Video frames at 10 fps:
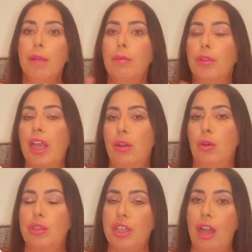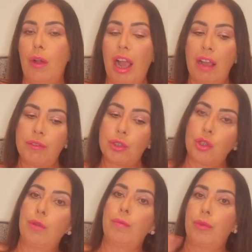but they also have
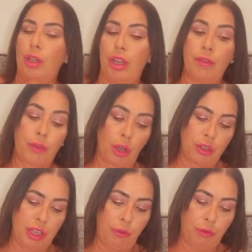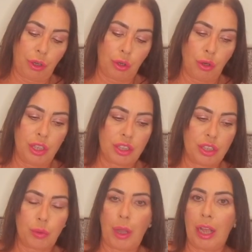some that have got different colours
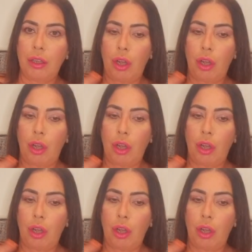as well,